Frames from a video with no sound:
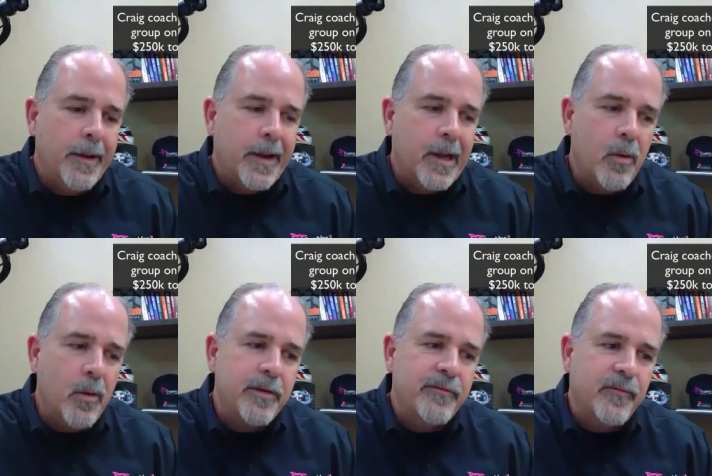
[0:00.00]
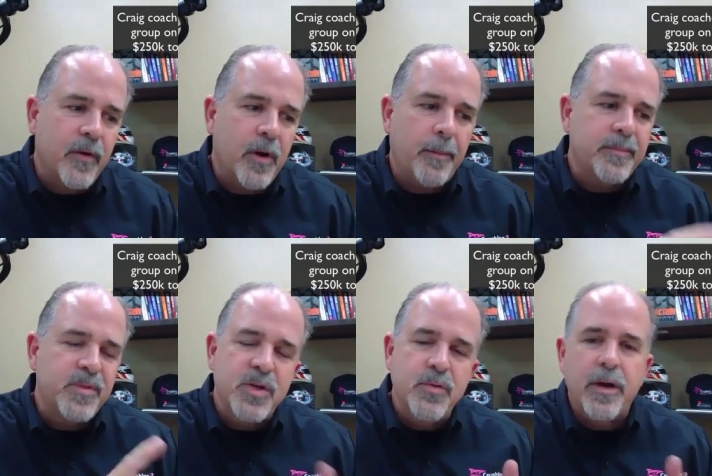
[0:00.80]
going from
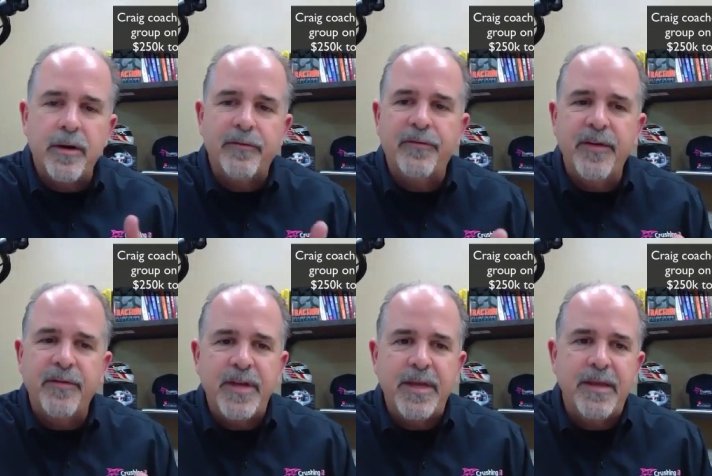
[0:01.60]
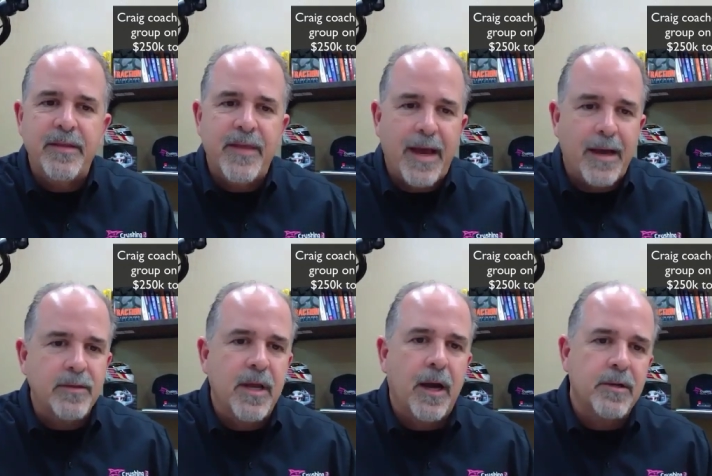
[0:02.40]
two hundred fifty thousand
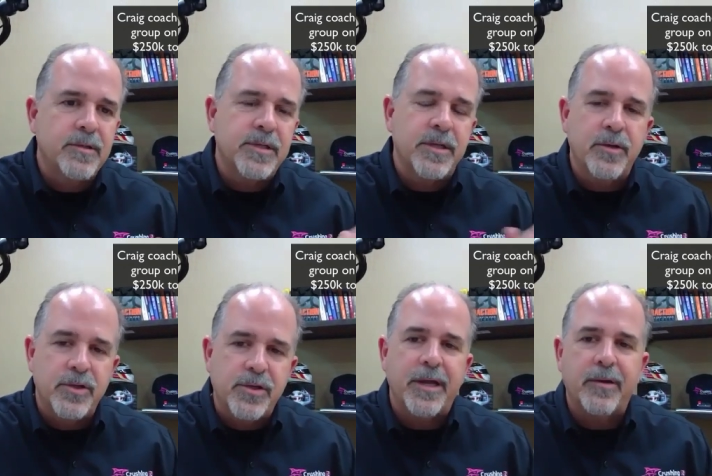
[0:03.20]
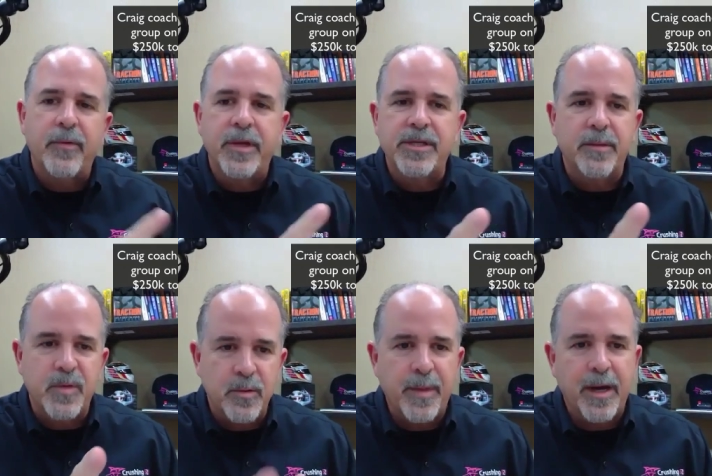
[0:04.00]
dollars, and they're trying to reach up
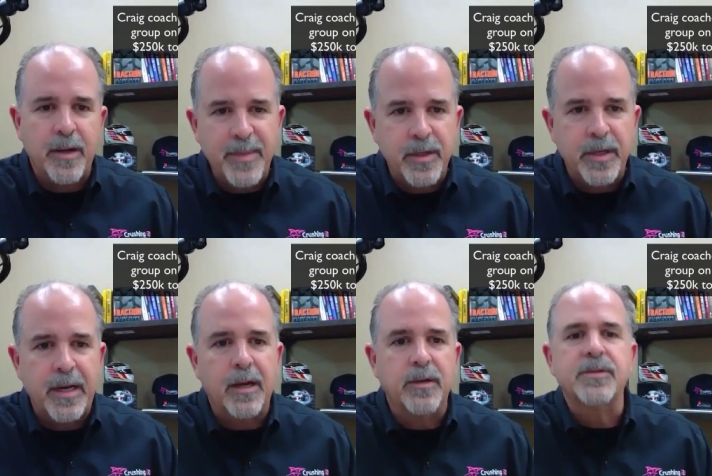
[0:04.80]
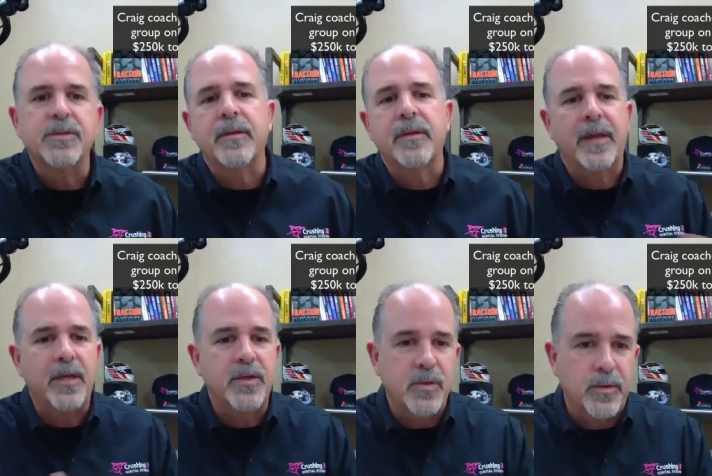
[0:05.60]
to about a million dollars so that they
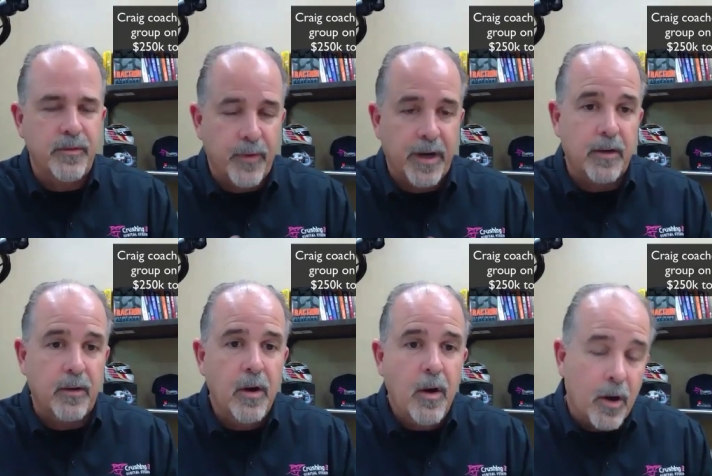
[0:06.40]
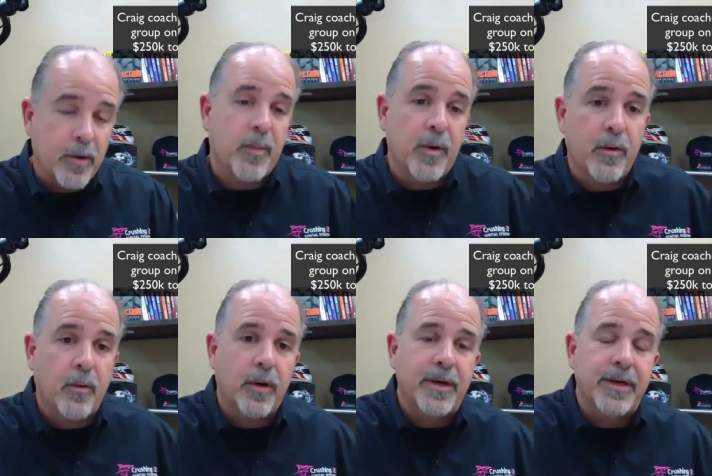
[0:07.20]
can join the regular Entrepreneur
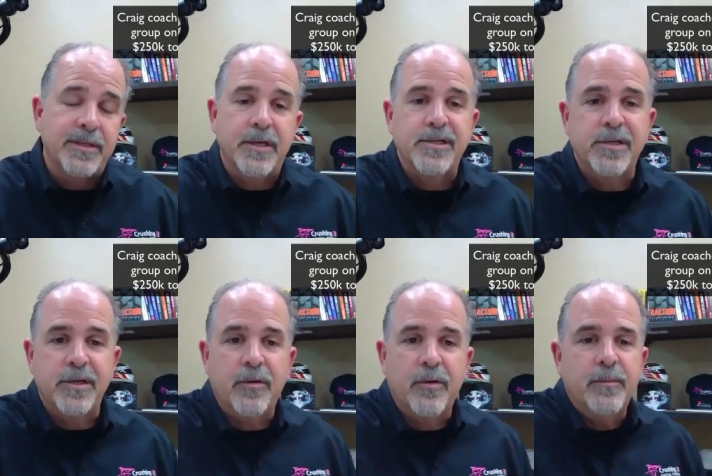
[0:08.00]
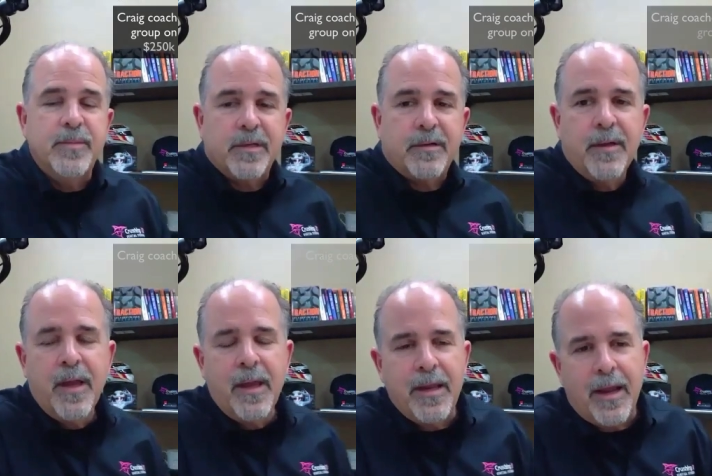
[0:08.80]
Organization group. So,
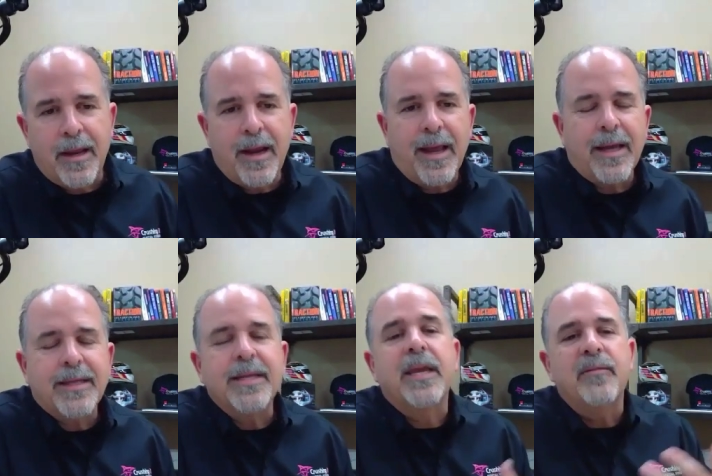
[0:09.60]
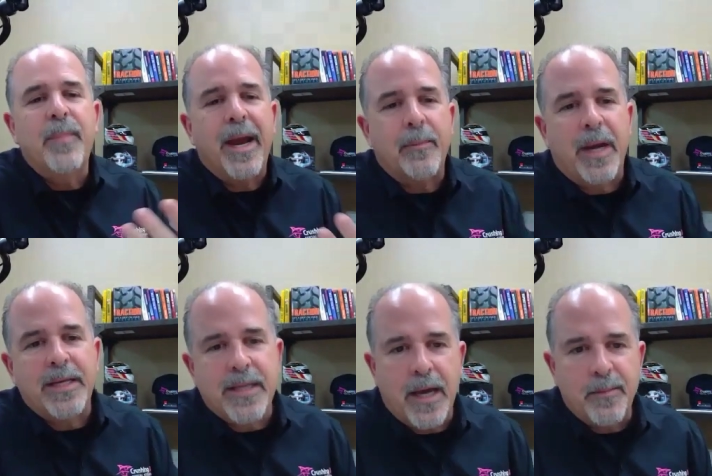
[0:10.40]
and, and I like to give back my
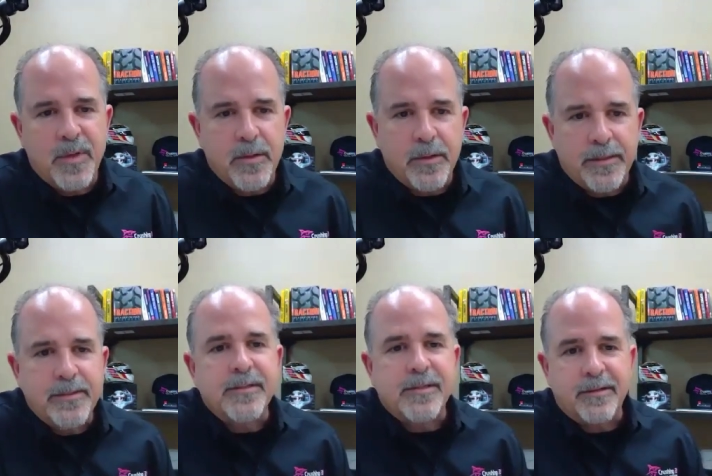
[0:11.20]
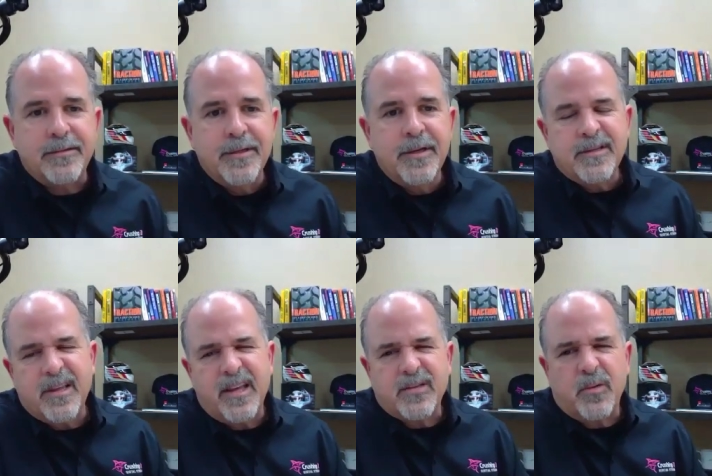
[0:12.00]
time to it. So, so
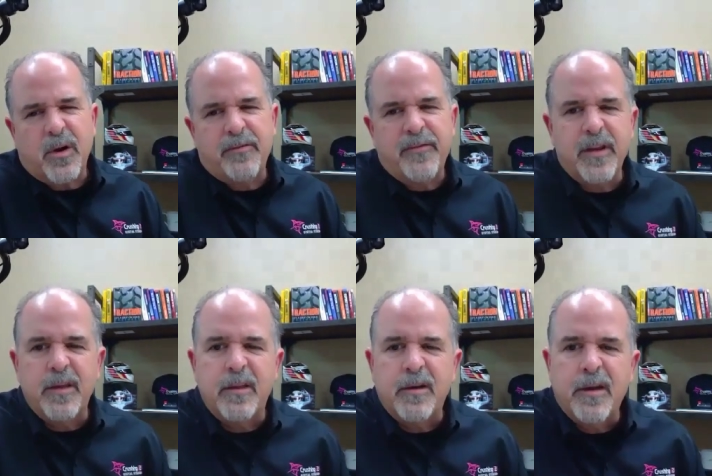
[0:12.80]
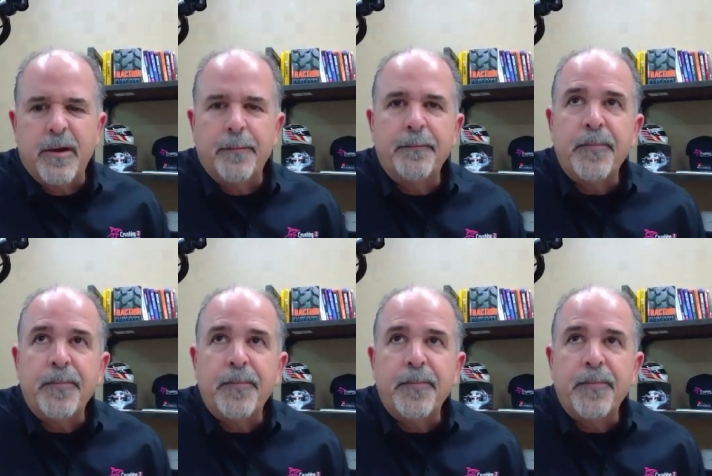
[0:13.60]
that's where I fit in there. Now,